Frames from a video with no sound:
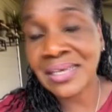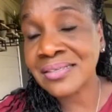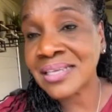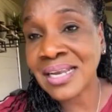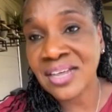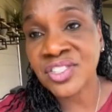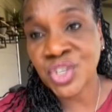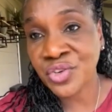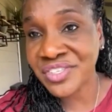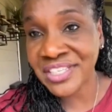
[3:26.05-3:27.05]
is in our
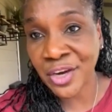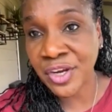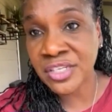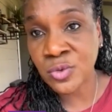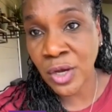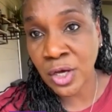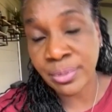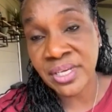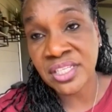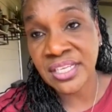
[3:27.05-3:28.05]
service area as well,
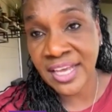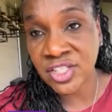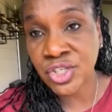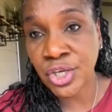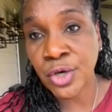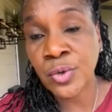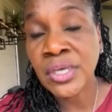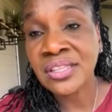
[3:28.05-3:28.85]
because as you know,